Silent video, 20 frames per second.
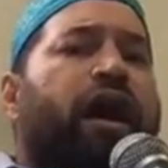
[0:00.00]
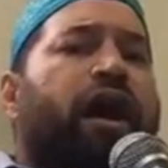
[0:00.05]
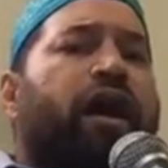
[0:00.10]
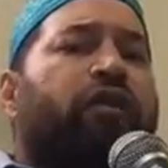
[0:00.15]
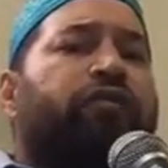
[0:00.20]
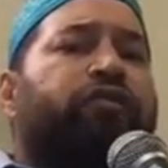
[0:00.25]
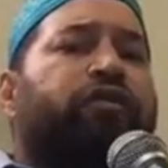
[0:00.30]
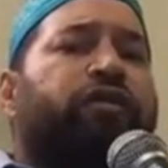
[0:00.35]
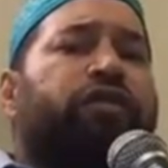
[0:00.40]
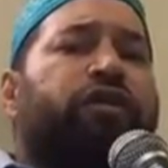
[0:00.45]

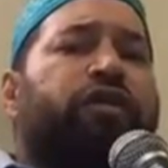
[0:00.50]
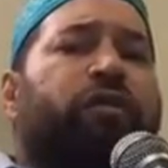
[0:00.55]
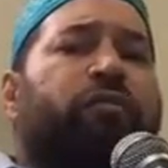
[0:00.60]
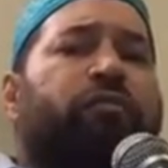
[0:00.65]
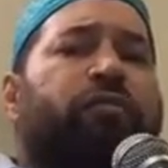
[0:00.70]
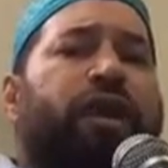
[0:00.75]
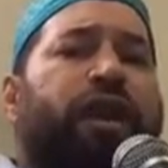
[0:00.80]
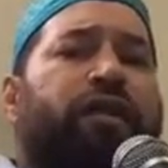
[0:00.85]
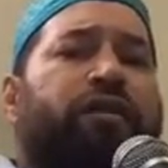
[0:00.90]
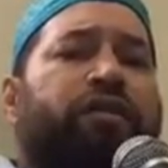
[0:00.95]
After the
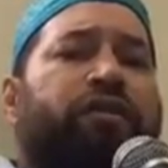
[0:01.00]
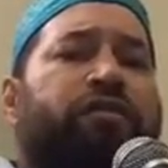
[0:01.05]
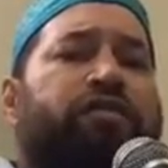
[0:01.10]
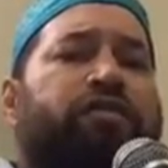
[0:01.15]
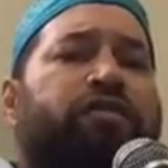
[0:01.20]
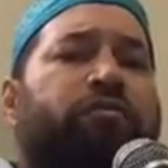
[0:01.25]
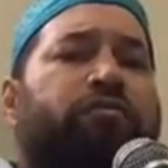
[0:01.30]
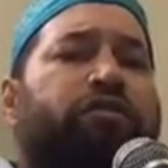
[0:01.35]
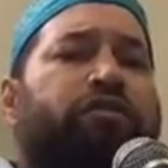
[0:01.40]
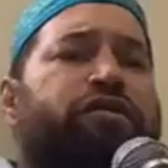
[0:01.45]

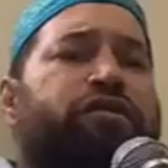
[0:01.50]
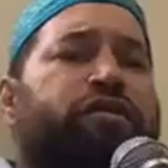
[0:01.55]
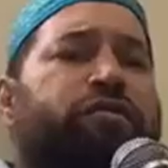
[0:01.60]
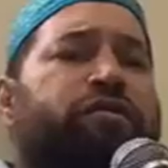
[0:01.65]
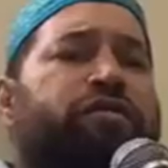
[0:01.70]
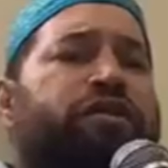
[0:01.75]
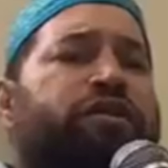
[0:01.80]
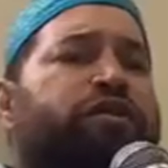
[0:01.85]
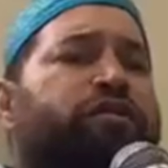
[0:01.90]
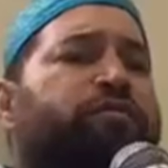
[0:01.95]
companions, the
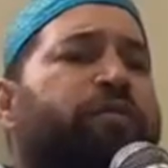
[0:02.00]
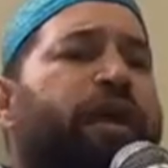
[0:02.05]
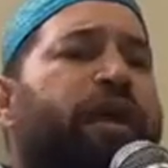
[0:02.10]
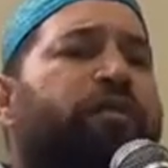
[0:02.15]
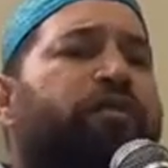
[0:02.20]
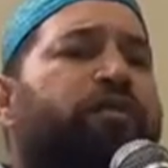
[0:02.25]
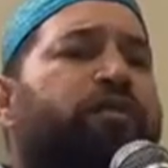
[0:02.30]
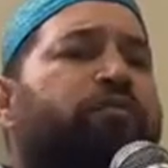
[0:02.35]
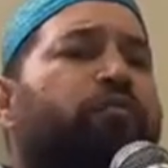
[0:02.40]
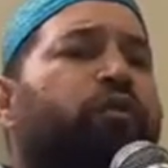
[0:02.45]
Muslims
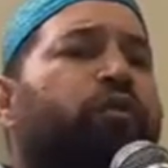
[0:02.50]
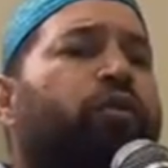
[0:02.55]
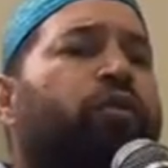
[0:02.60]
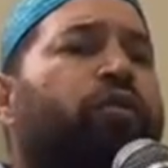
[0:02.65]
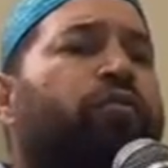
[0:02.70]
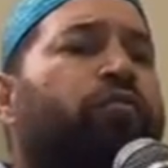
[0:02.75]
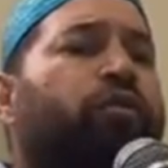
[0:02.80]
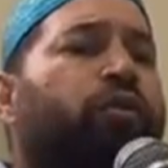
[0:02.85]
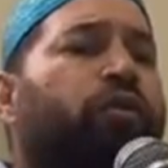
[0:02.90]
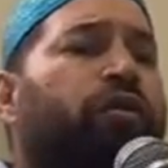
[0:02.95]
expanded more
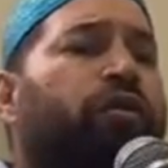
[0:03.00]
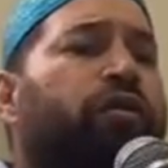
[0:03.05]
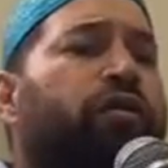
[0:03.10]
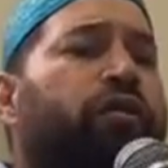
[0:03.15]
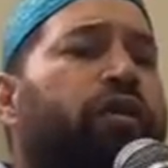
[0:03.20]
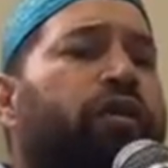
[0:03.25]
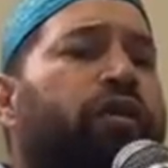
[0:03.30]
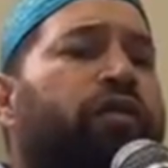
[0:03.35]
and more.